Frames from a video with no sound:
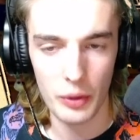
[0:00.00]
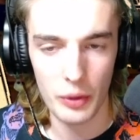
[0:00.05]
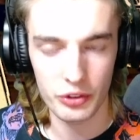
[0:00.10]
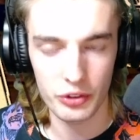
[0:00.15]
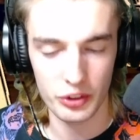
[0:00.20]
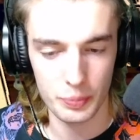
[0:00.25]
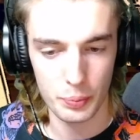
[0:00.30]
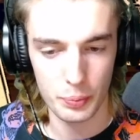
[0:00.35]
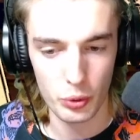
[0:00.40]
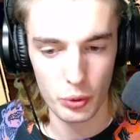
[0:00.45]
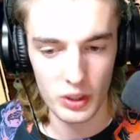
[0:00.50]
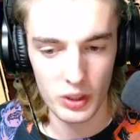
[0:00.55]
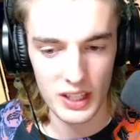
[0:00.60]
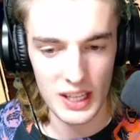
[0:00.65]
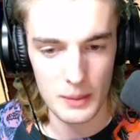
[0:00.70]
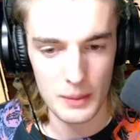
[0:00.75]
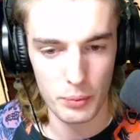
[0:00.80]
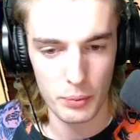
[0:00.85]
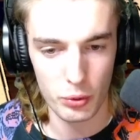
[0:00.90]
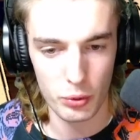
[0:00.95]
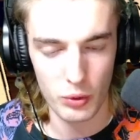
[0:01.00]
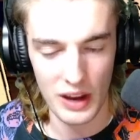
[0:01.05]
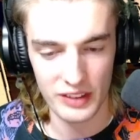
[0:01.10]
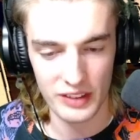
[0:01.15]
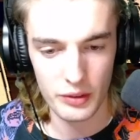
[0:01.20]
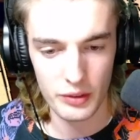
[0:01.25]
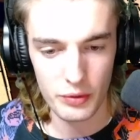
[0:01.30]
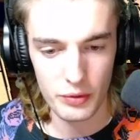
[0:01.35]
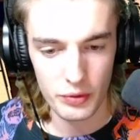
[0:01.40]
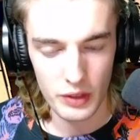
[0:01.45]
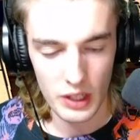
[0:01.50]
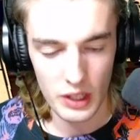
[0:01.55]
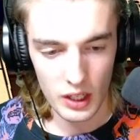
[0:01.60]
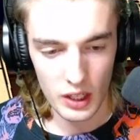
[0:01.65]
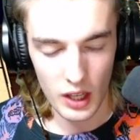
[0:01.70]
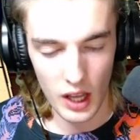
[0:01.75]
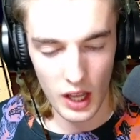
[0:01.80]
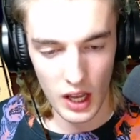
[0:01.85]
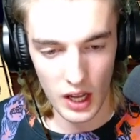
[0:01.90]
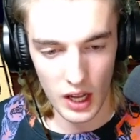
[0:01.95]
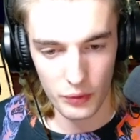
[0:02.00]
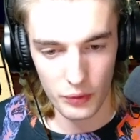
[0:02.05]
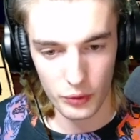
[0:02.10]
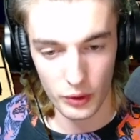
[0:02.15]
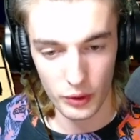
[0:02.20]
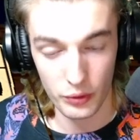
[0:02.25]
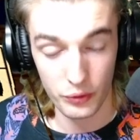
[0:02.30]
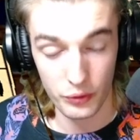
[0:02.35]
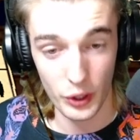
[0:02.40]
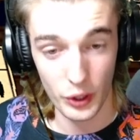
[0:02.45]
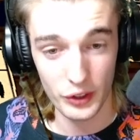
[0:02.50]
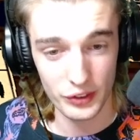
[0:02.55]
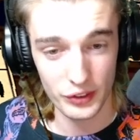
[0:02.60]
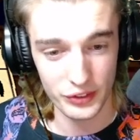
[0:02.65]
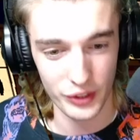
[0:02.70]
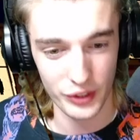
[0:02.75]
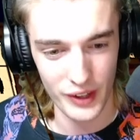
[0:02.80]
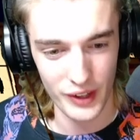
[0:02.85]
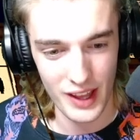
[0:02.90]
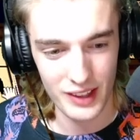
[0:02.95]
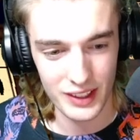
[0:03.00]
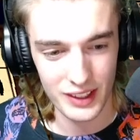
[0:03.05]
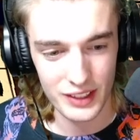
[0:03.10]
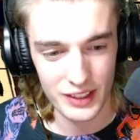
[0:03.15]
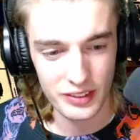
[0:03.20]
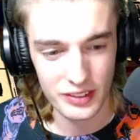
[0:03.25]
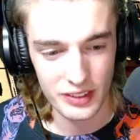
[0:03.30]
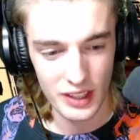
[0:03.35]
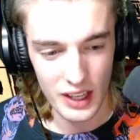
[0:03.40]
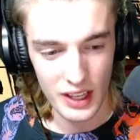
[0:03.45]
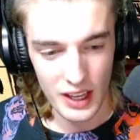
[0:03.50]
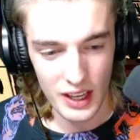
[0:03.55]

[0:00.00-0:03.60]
which is pretty impressive for a first turn at least.